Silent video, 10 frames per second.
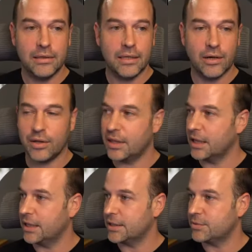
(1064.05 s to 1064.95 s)
then I
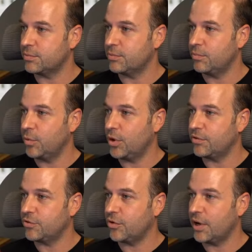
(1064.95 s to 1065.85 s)
think it's
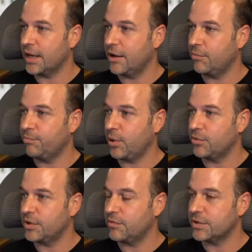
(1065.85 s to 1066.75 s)
worth trying out
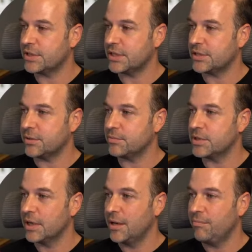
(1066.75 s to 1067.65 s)
both different systems.